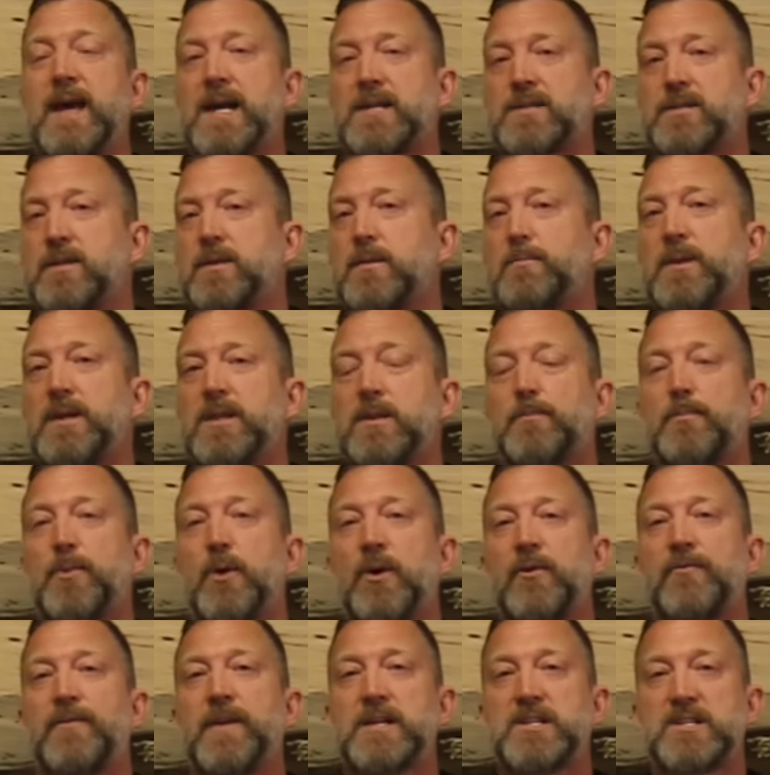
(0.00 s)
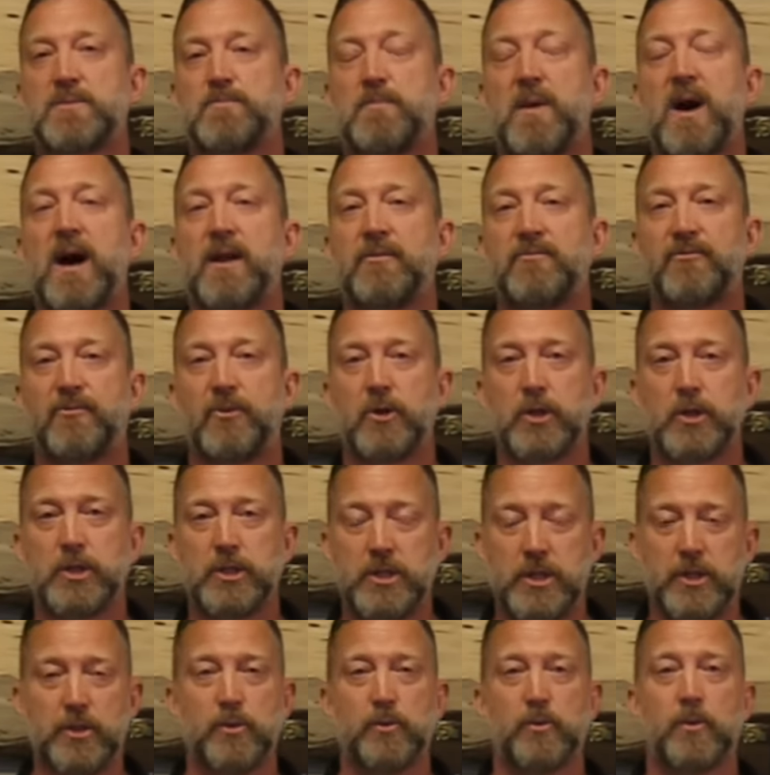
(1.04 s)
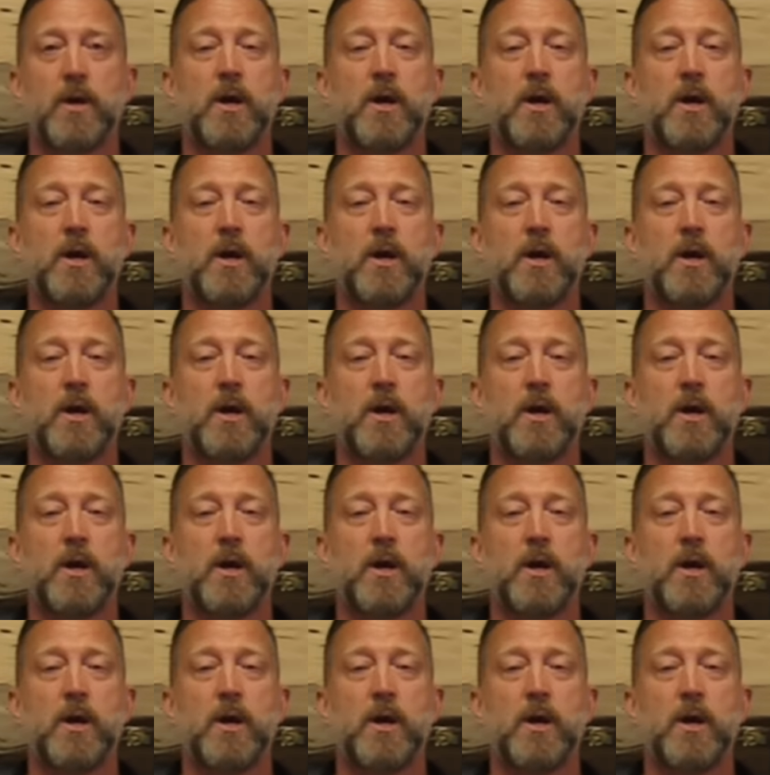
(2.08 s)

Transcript: that's going to be the perfect spot for you.